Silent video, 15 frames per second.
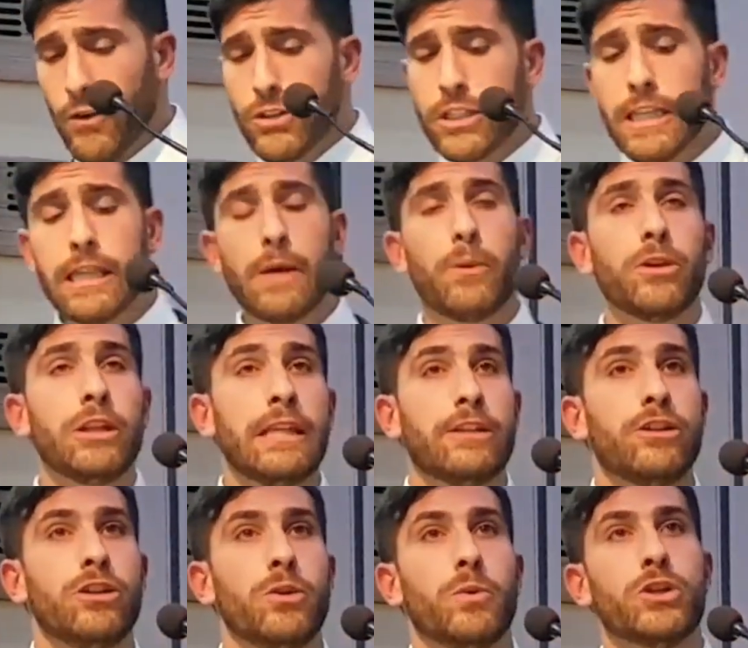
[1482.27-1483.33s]
the first thing they will
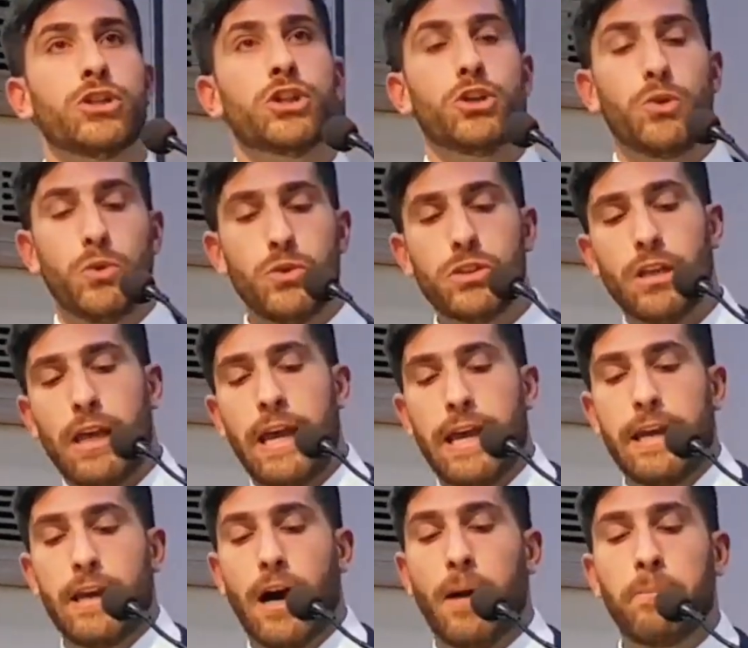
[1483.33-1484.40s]
need to do is choose
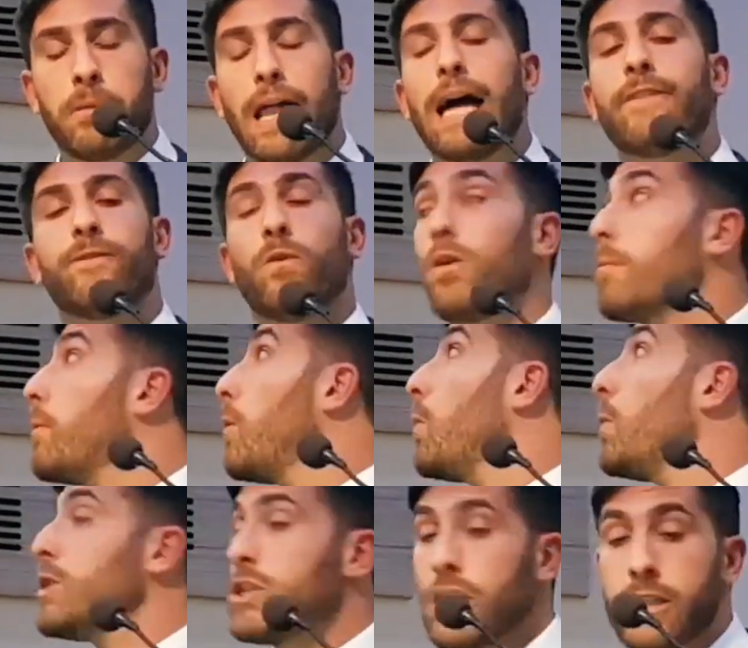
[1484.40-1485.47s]
a uh, platform,
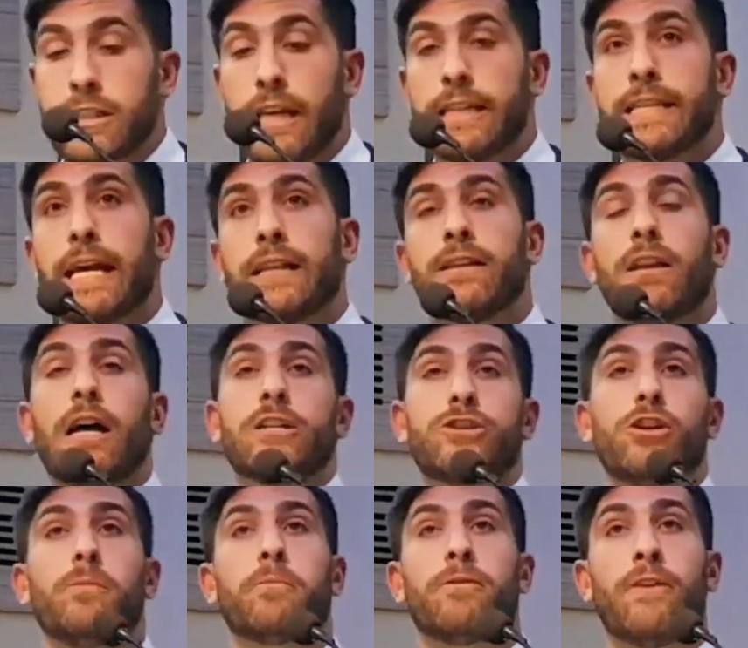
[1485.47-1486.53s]
which is a
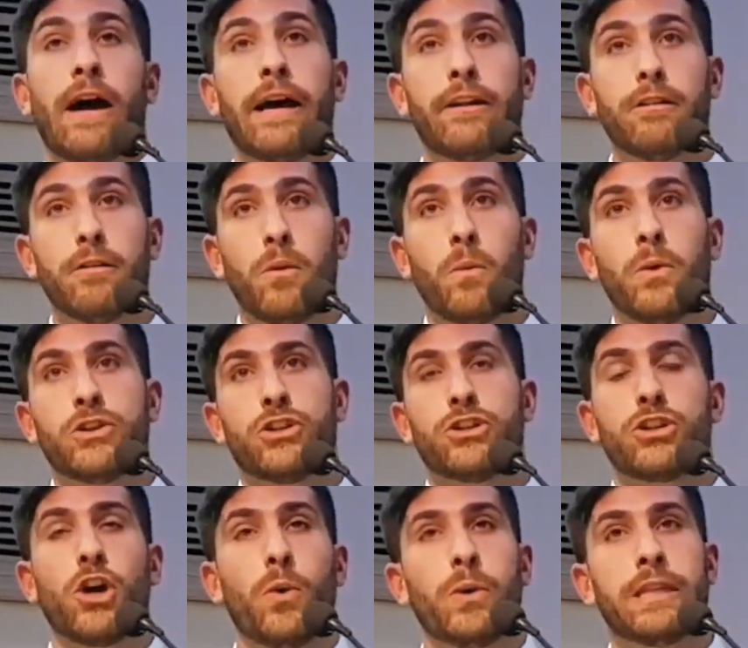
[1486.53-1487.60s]
technological provider,
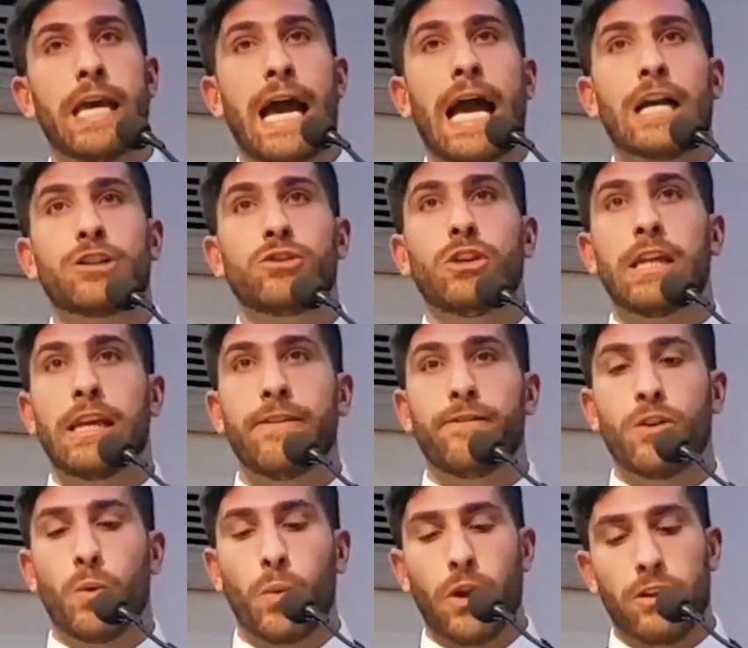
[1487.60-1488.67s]
which is going to
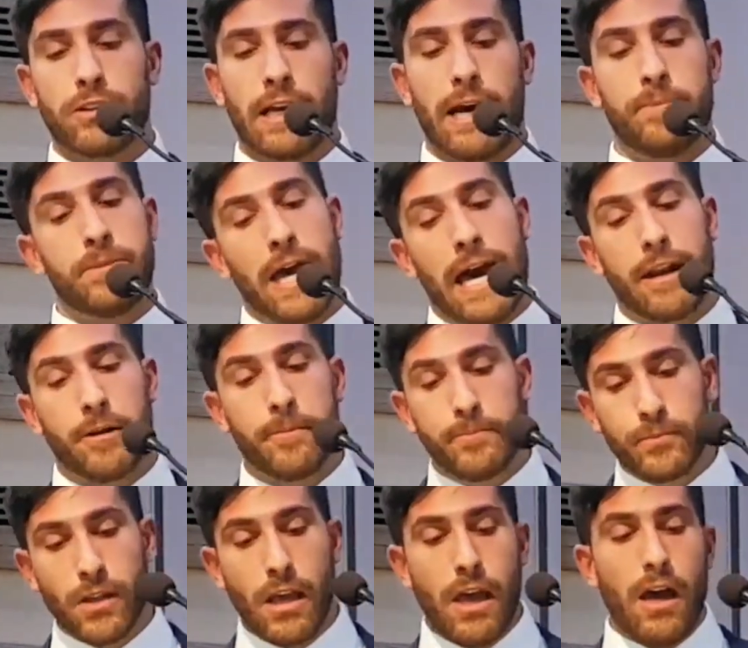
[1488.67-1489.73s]
actually give the real-time
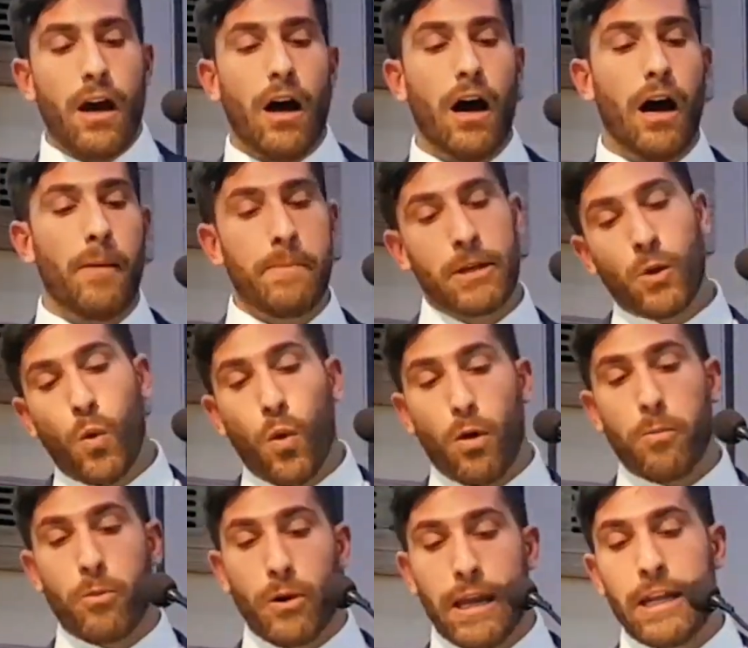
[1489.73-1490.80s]
data um,
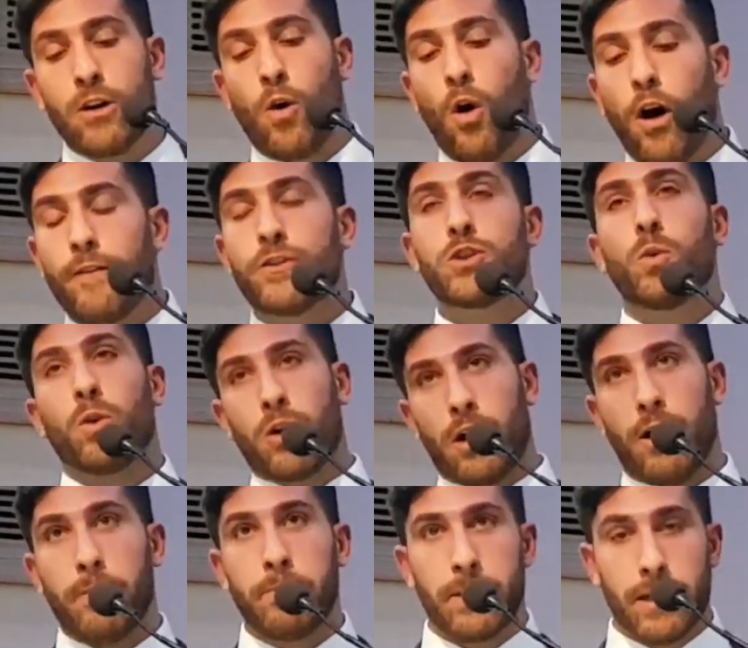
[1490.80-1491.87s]
incorporate an
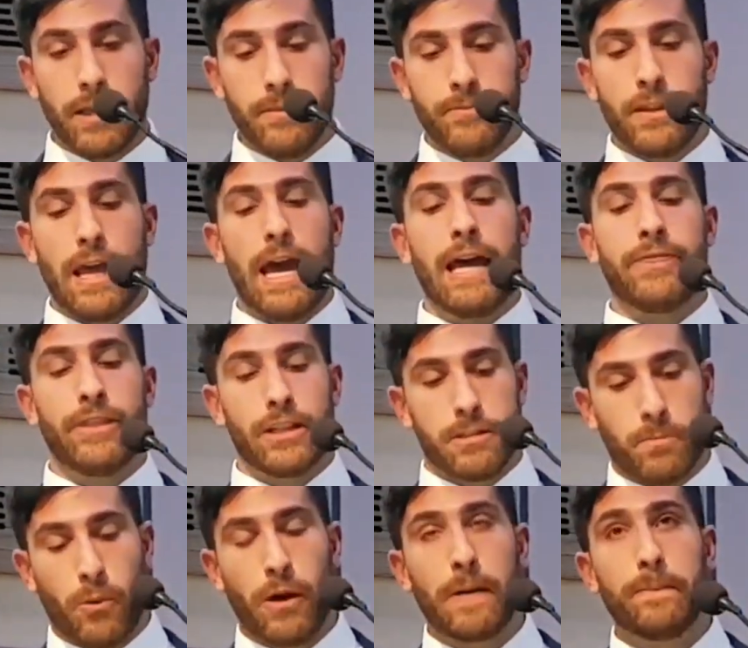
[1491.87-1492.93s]
offshore company at
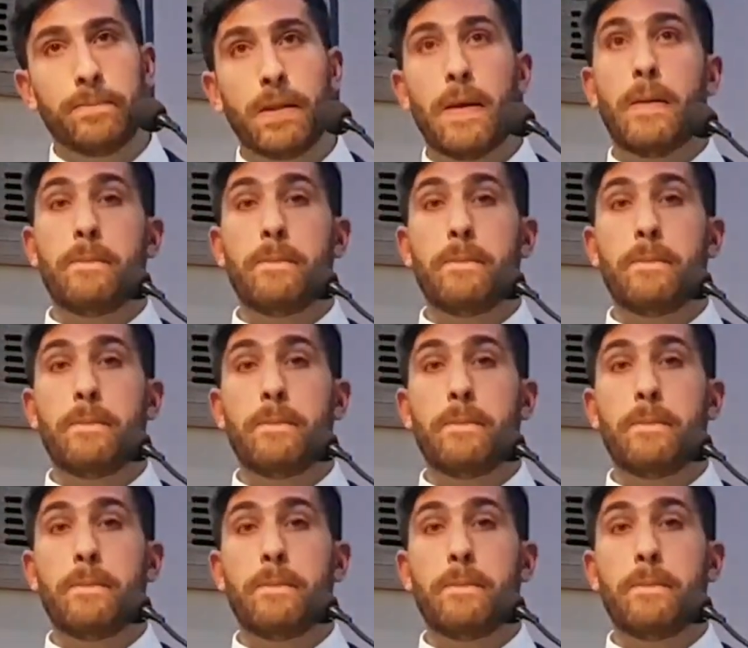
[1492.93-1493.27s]
this point.